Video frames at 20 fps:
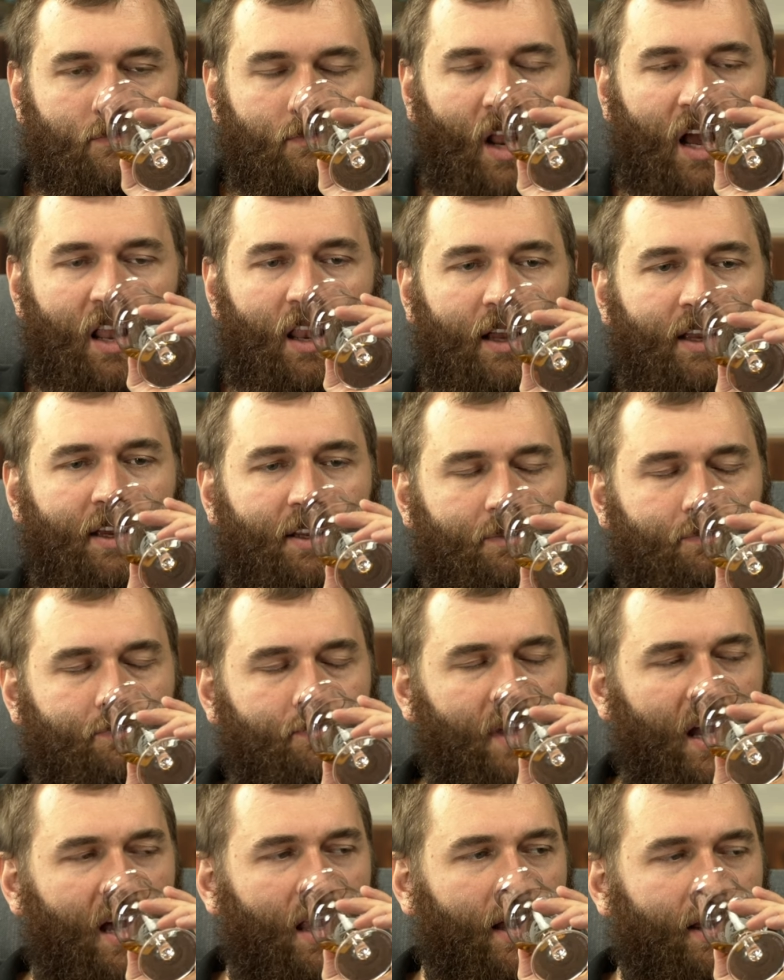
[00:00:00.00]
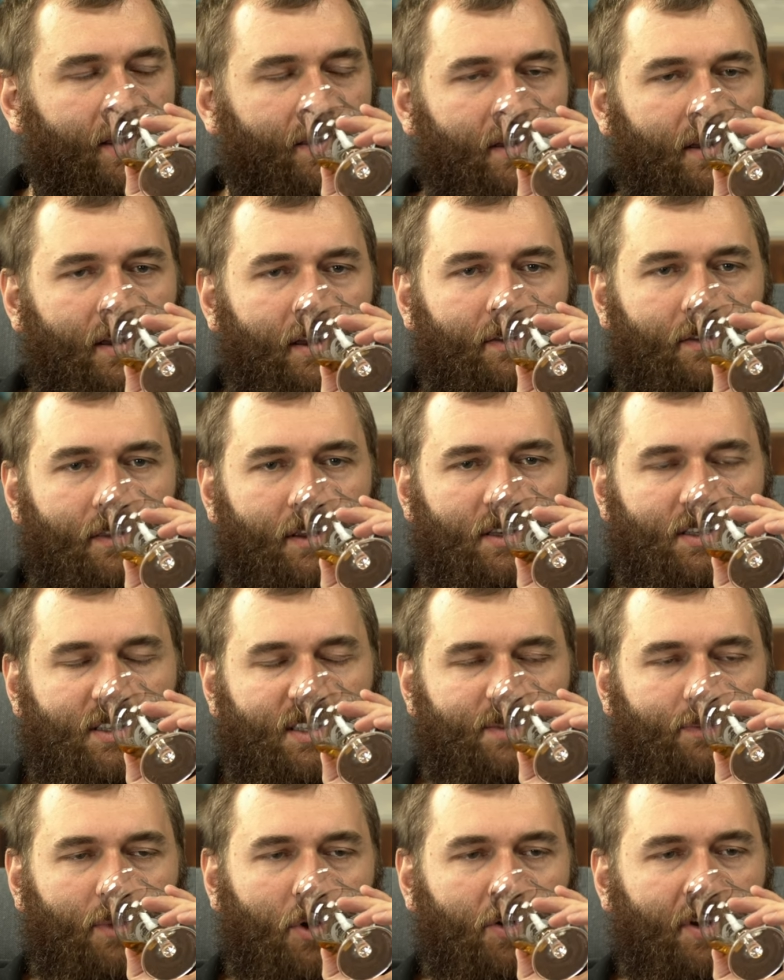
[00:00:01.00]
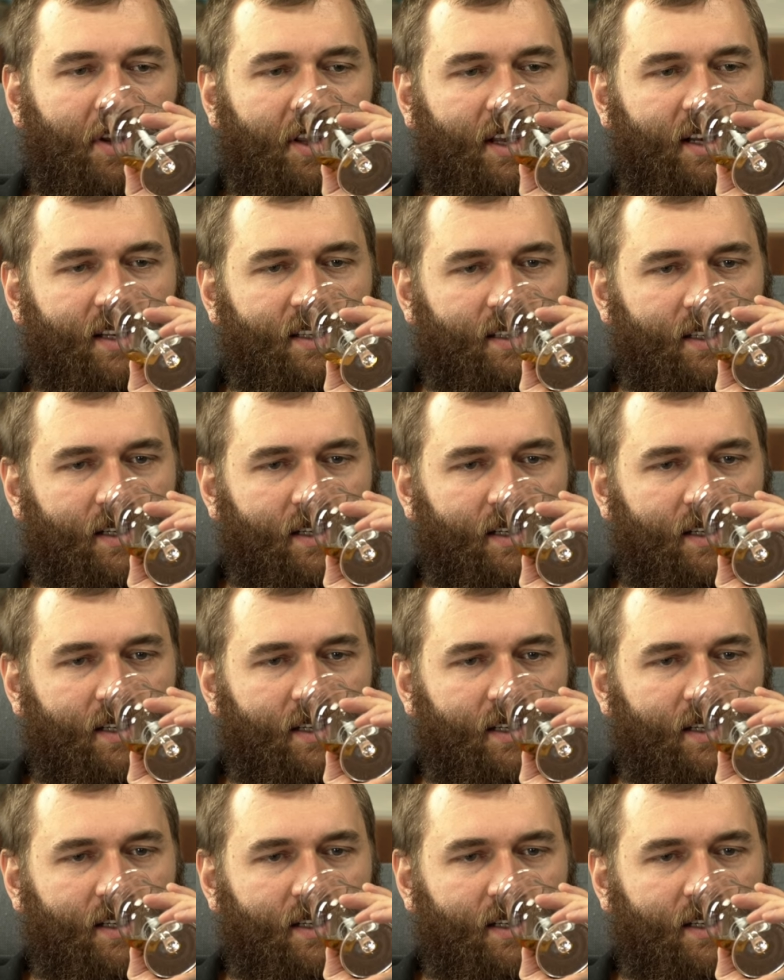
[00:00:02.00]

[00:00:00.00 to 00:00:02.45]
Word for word: I like it. I like the the smokiness.